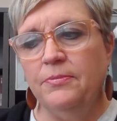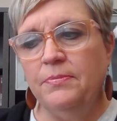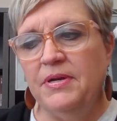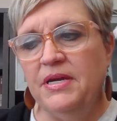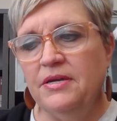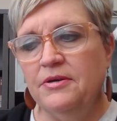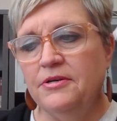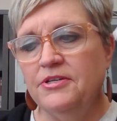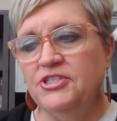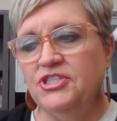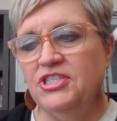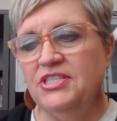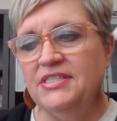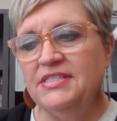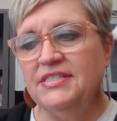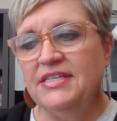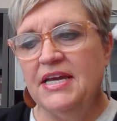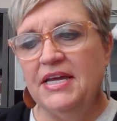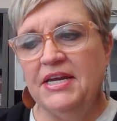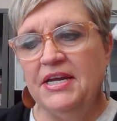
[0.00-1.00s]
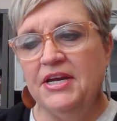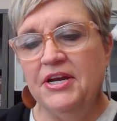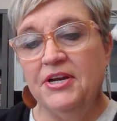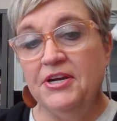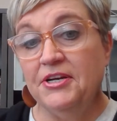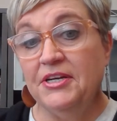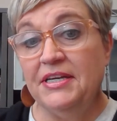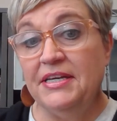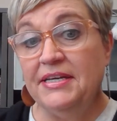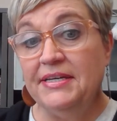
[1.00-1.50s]
Peter," she said in
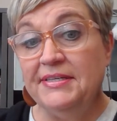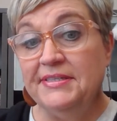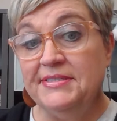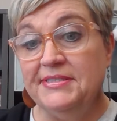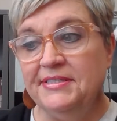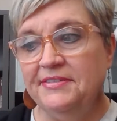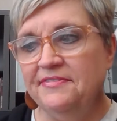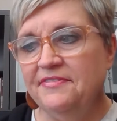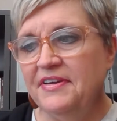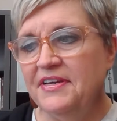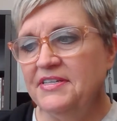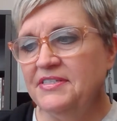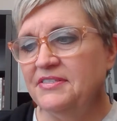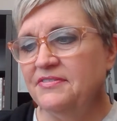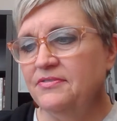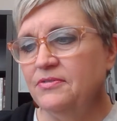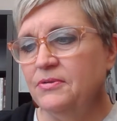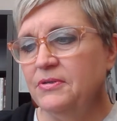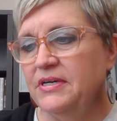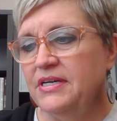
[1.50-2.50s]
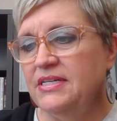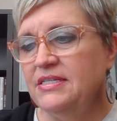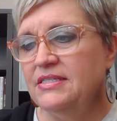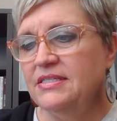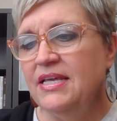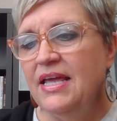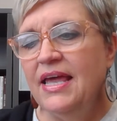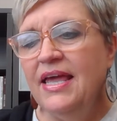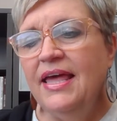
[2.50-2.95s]
her kissy face voice,